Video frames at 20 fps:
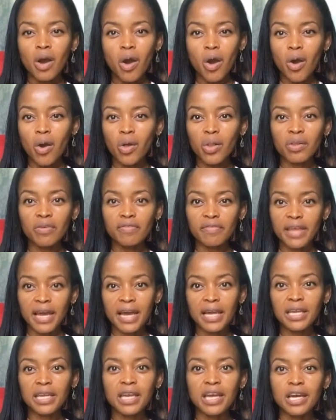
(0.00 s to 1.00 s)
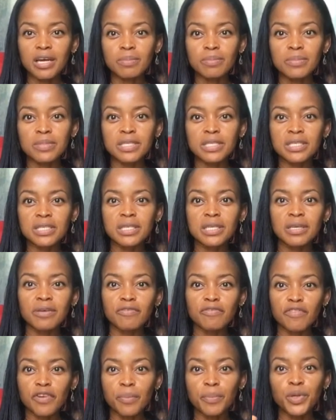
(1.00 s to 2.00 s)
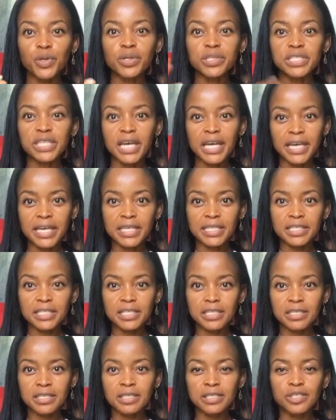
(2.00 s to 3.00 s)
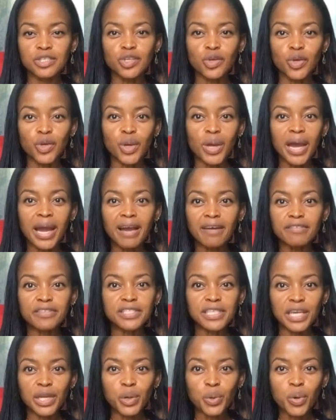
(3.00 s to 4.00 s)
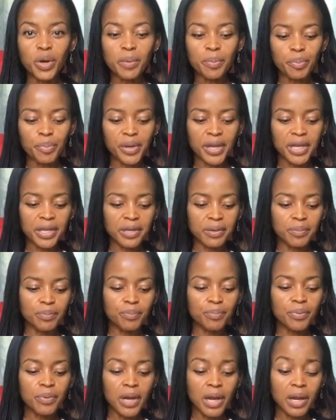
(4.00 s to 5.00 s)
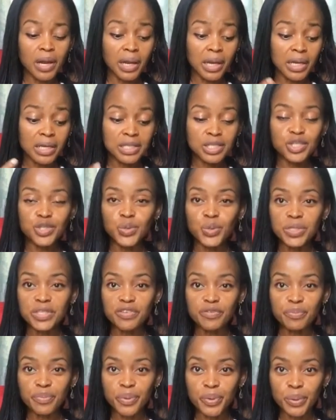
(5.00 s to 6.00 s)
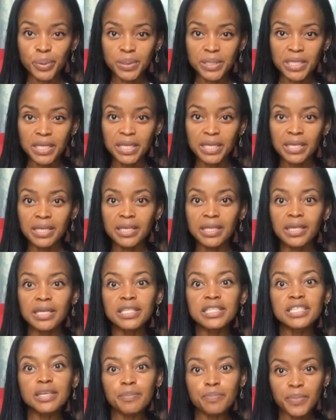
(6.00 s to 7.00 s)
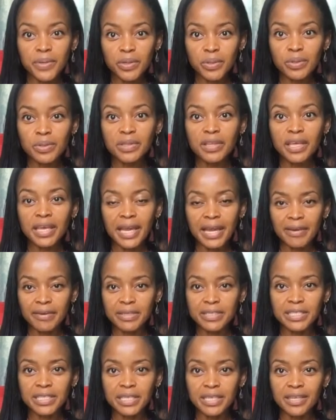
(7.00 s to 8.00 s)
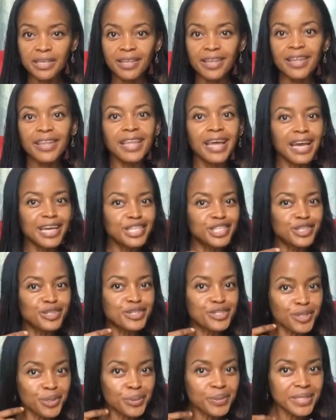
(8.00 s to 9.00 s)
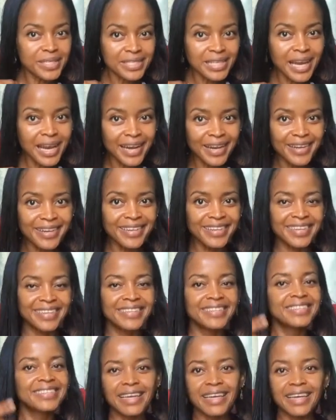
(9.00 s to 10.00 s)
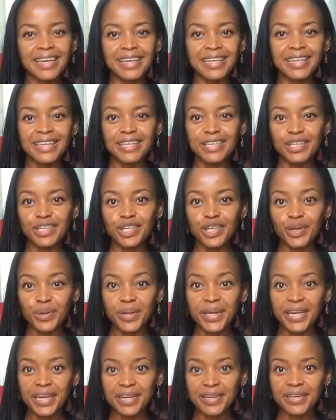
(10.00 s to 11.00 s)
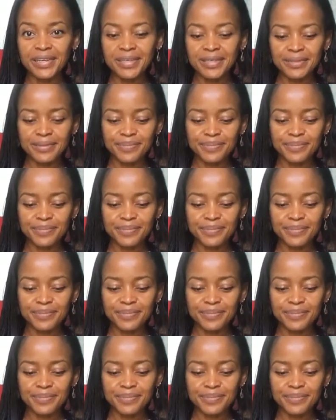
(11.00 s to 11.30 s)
All of that comes from your diet. So you have to incorporate a good source of protein to build the keratin that you so desire in your hair.